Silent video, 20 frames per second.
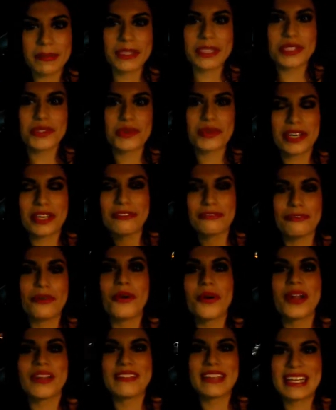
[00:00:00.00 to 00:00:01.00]
numbers is
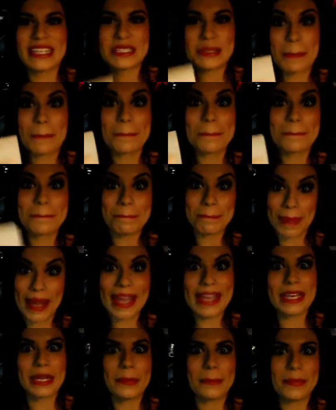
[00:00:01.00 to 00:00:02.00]
24, and that's
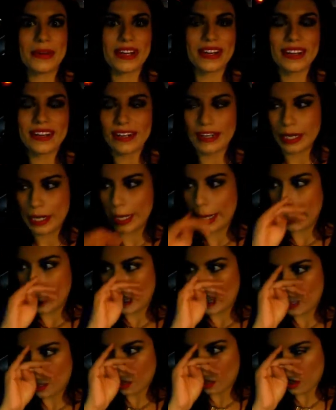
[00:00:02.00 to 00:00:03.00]
my number.
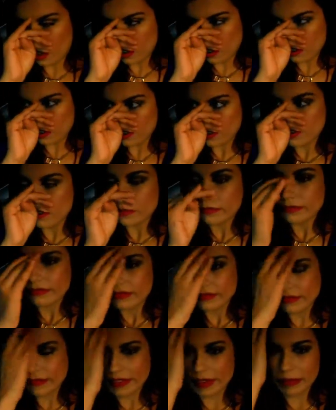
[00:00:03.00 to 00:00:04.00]

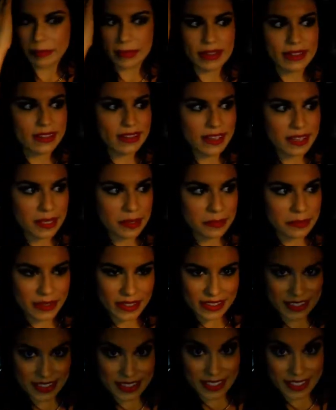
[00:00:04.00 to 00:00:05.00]
Oh. And my lucky
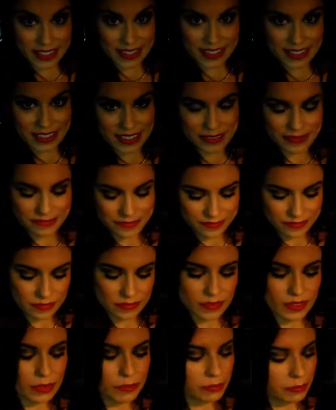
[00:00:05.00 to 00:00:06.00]
number is 6.
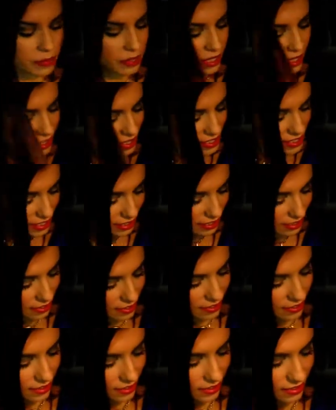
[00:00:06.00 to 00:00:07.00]
Put it inside
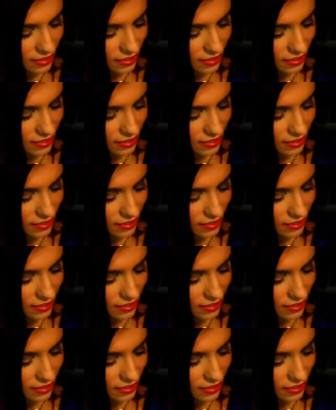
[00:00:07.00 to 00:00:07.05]
here.